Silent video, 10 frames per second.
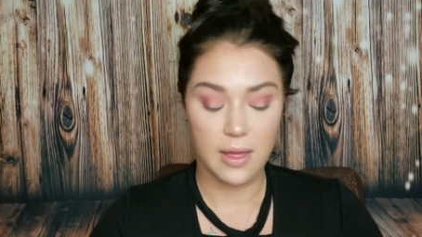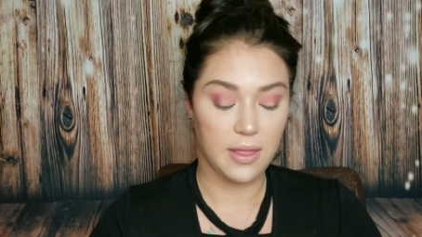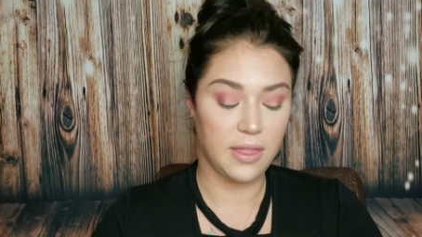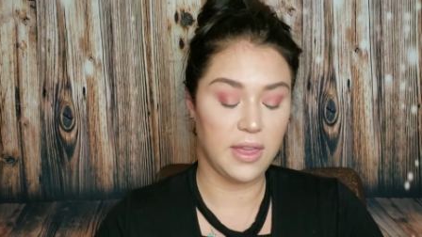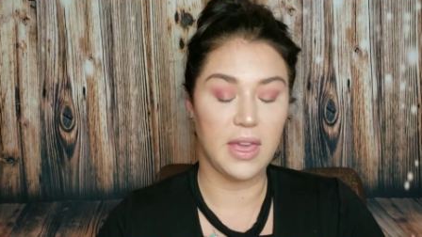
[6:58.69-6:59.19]

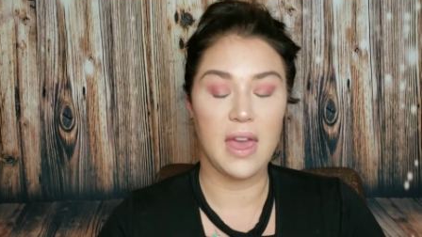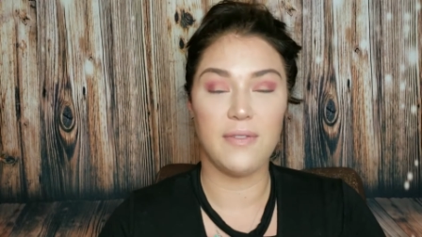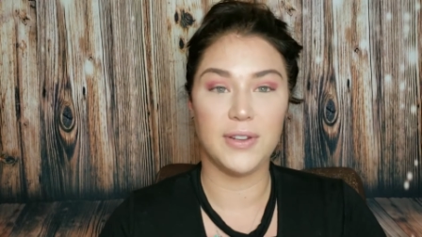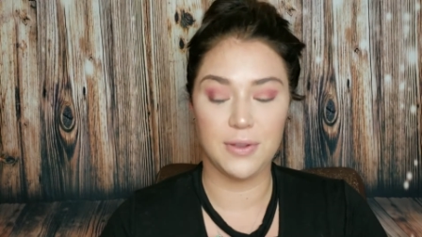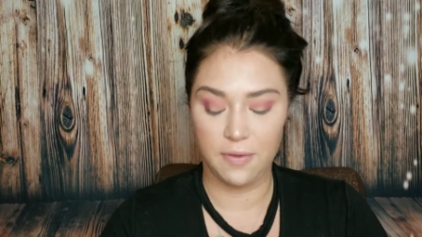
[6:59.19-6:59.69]
the
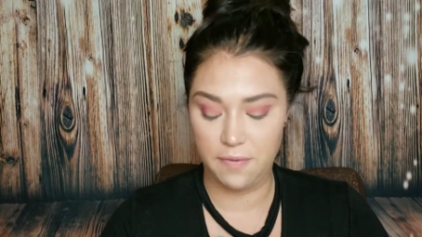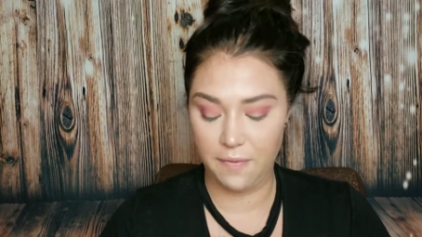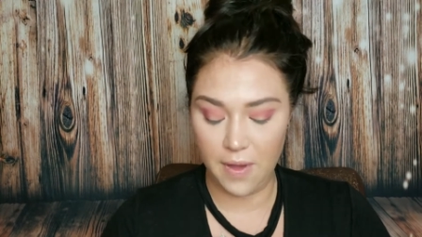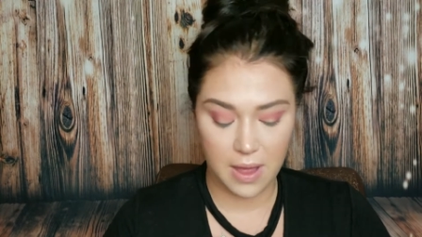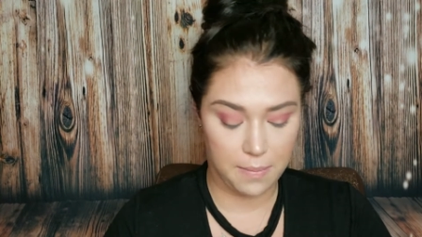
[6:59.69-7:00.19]
ever so
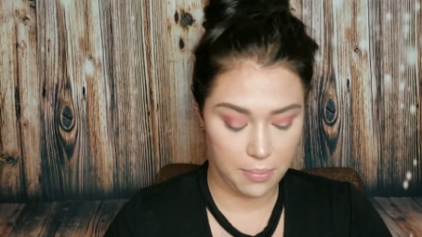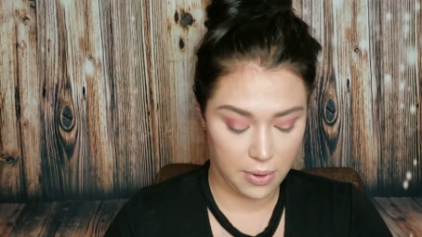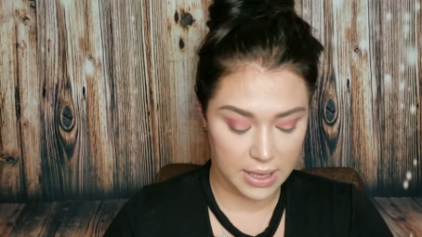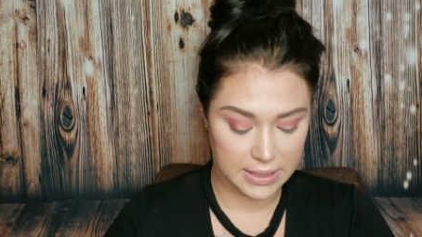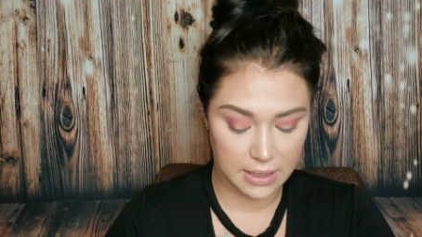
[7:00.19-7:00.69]
fun
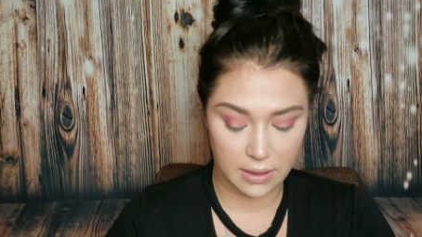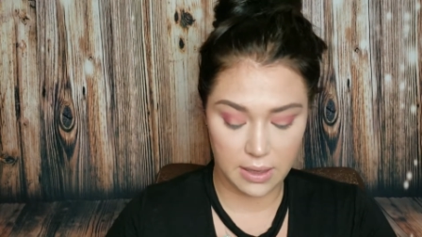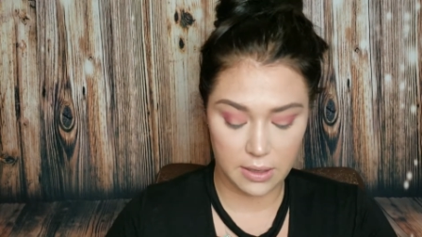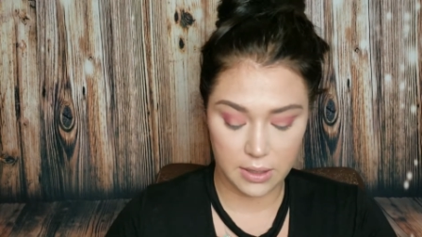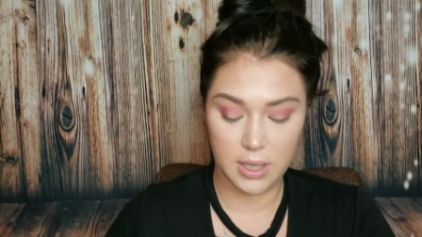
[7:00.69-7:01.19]
pressed
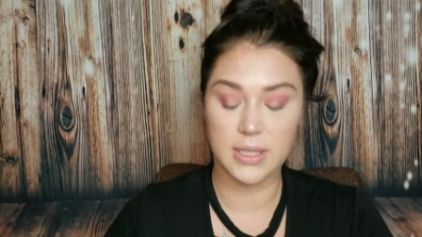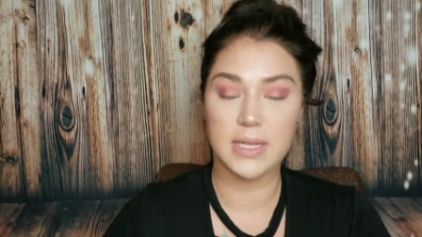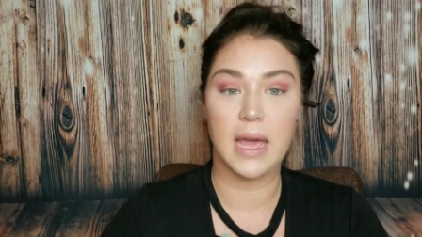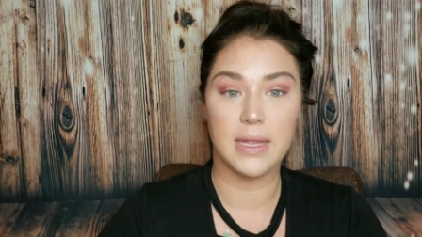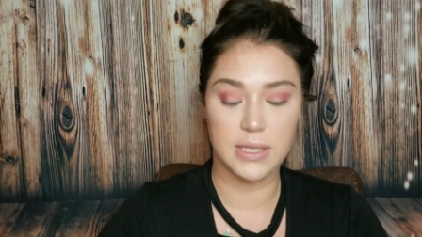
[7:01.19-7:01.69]
glitters,
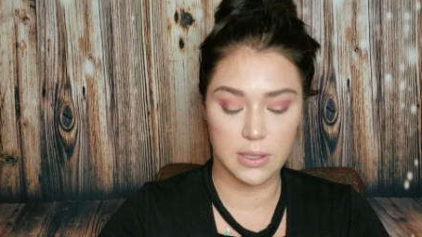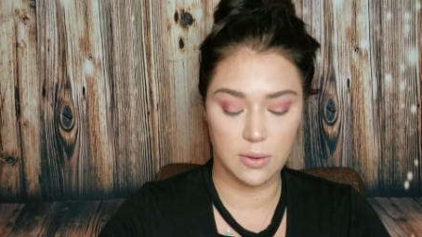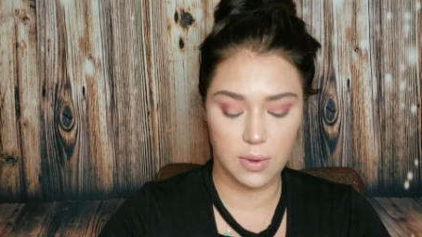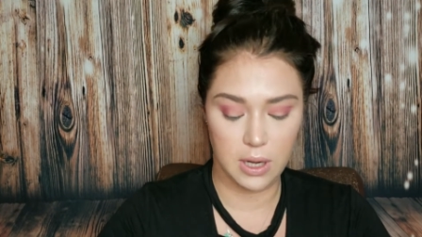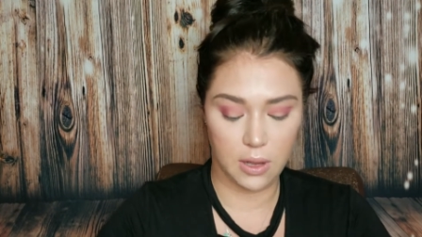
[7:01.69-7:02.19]
I
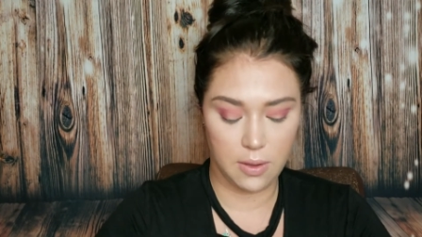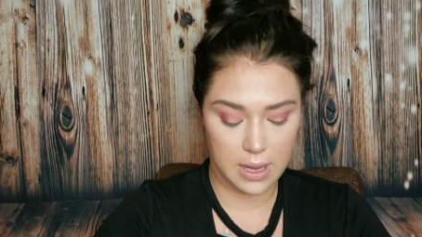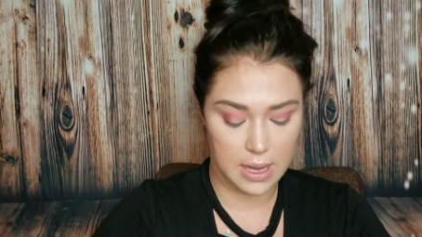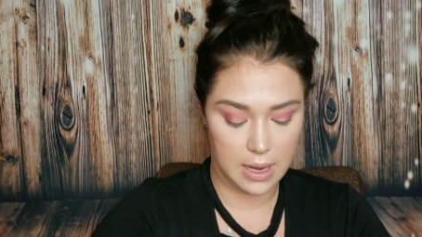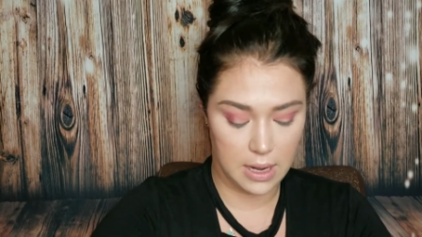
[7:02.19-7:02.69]
do want to go
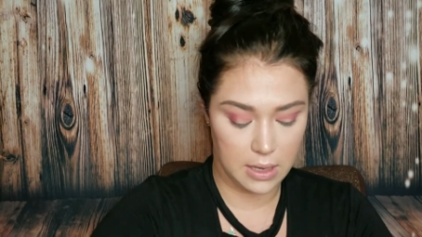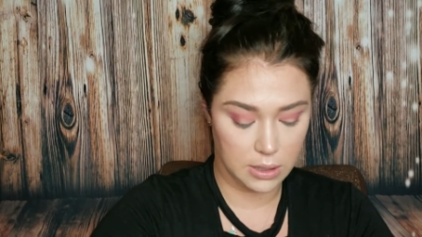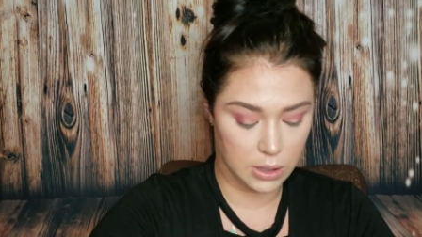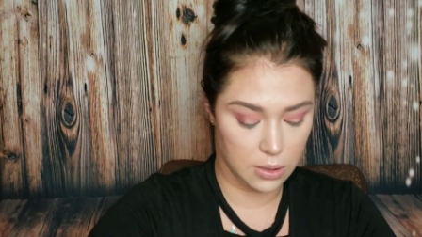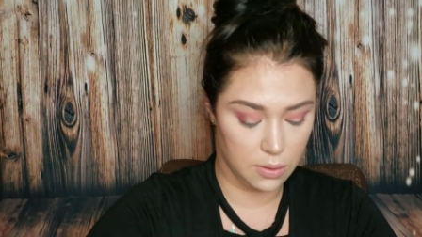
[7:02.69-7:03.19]
ahead and
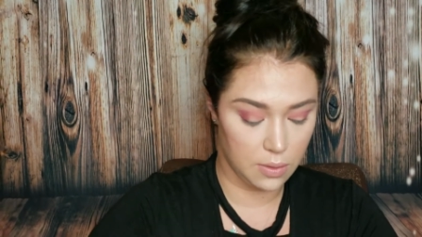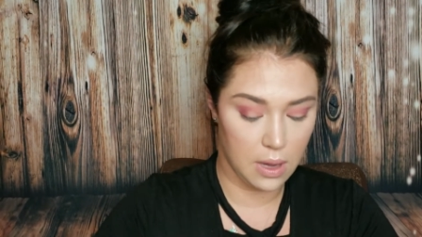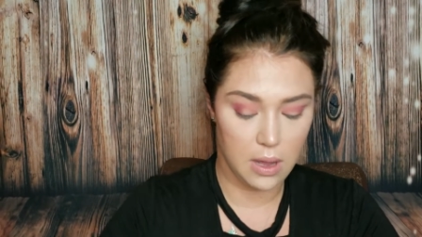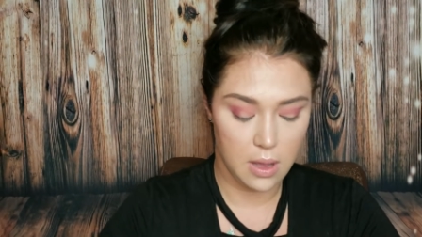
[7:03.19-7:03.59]
do